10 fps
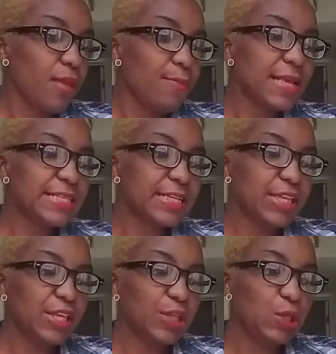
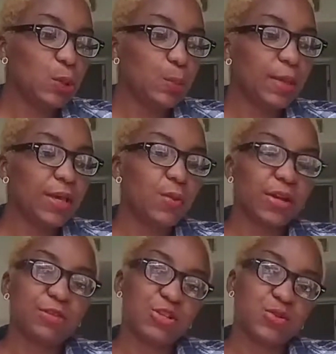Basically, you pick
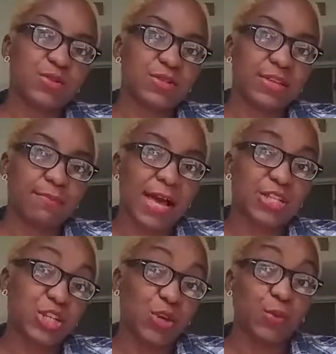what rituals and
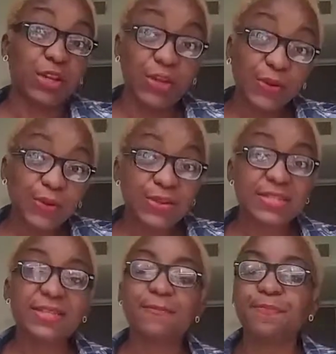magic you want to
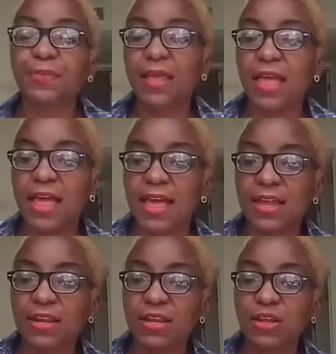use,
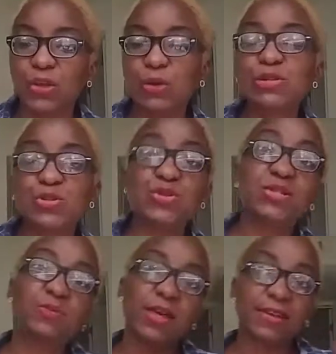and you
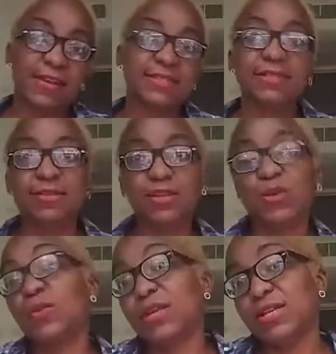choose whether
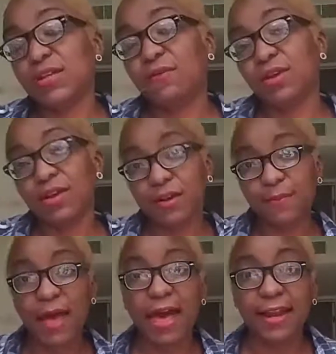you want to use it for good or
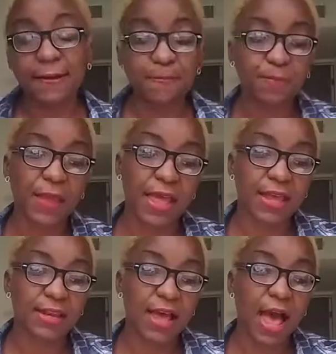bad.
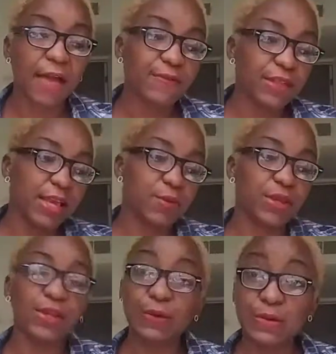And I feel like we
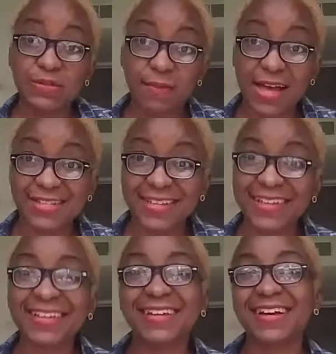use
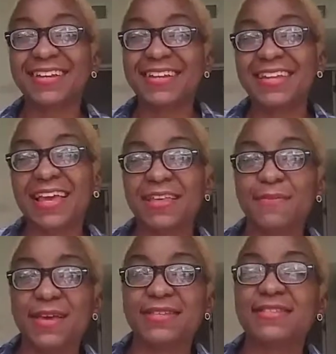magic on a daily
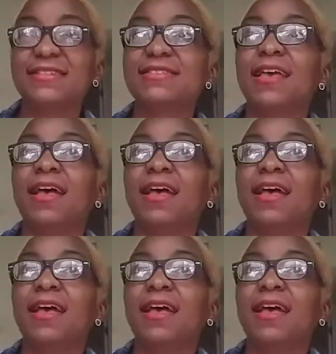basis.